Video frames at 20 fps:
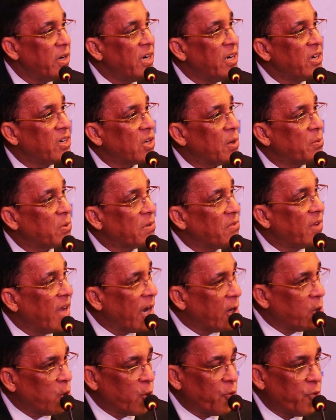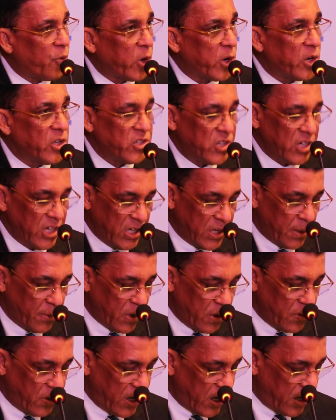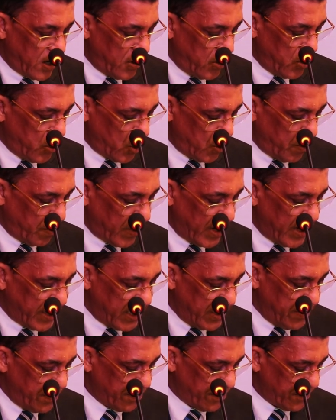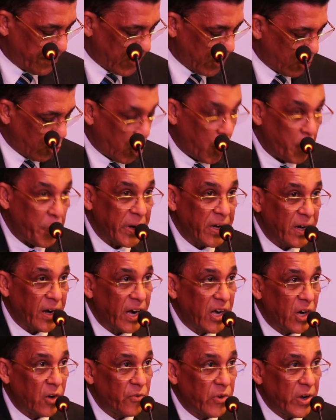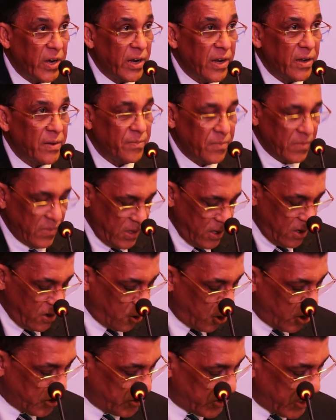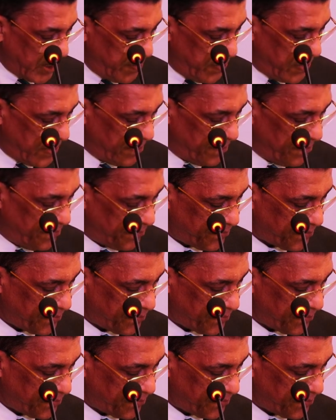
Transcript: in terms of the agroforestry, in terms of the, you know, multi-cropping kind of a concept.